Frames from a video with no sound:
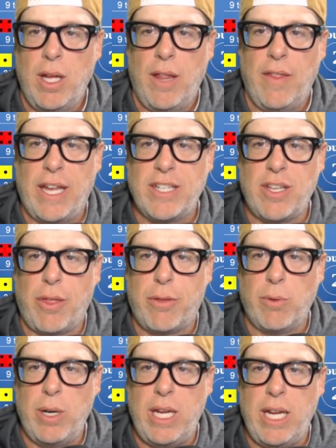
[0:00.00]
That is a
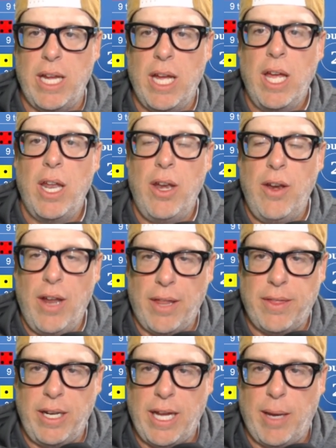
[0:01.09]
3.
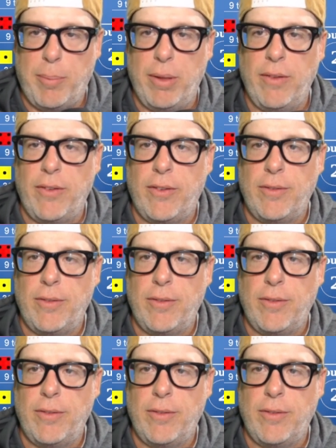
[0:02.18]
Nothing happens.